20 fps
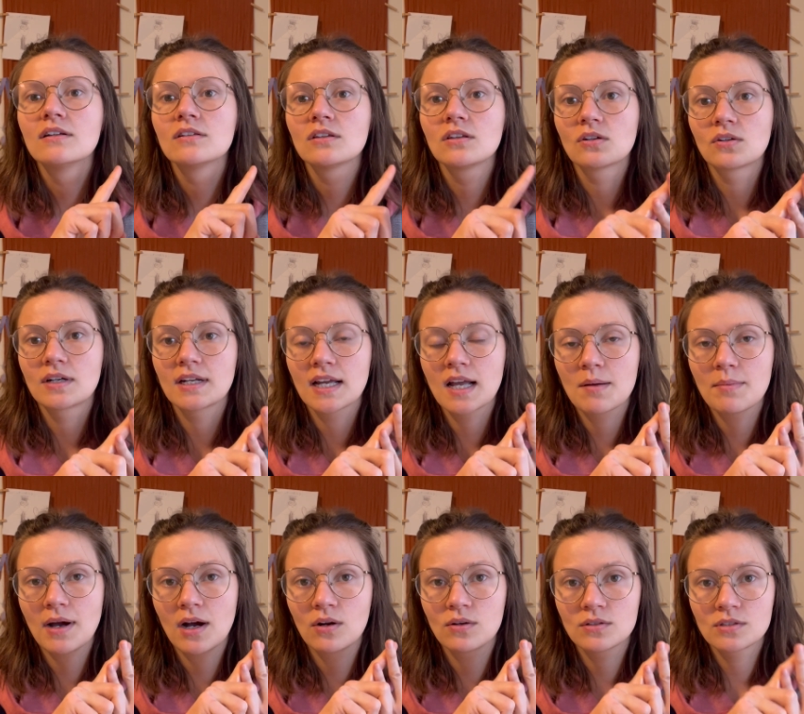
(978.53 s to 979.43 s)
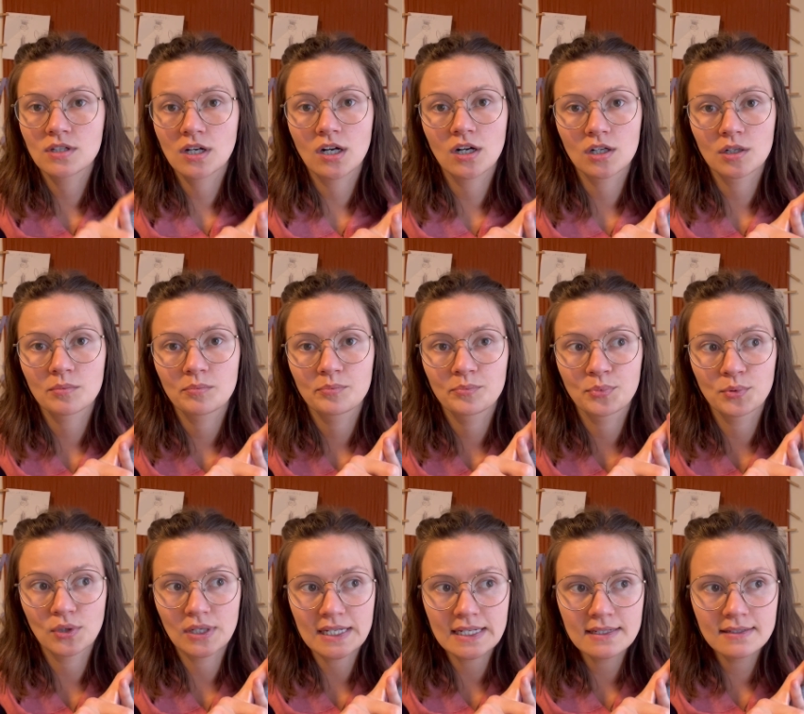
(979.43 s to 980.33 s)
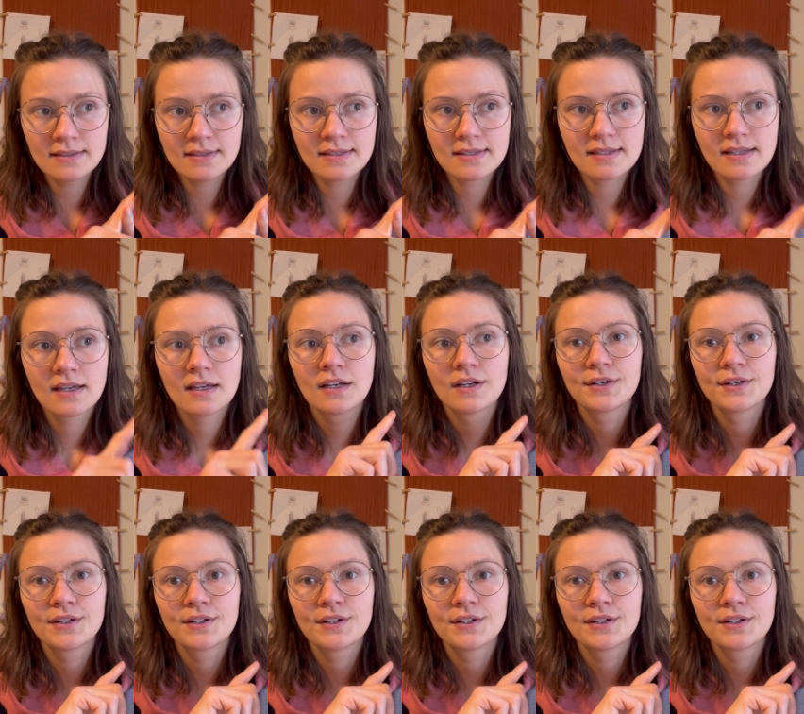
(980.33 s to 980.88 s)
learning about dog breeds,